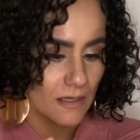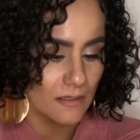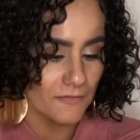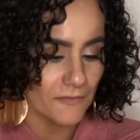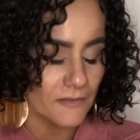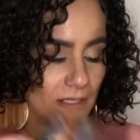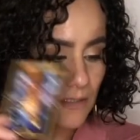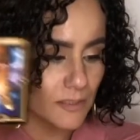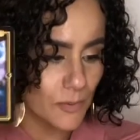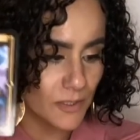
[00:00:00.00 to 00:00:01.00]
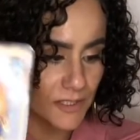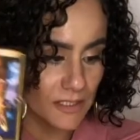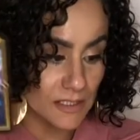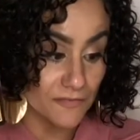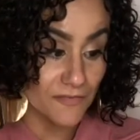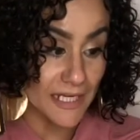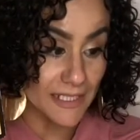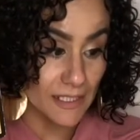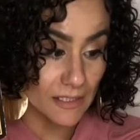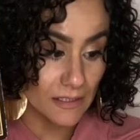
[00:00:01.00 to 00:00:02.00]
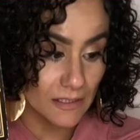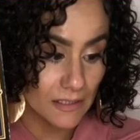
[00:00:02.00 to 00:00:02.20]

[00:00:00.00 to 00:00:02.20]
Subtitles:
I feel like this person is fighting,